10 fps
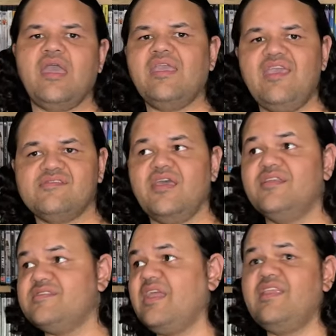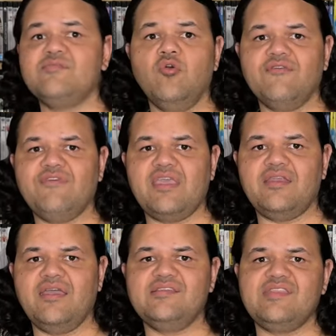And yes, I understand it's more
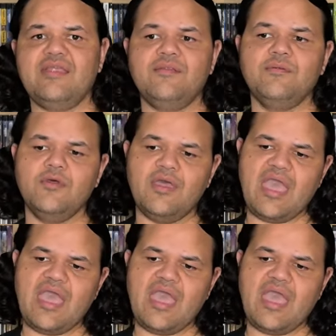convenient. I understand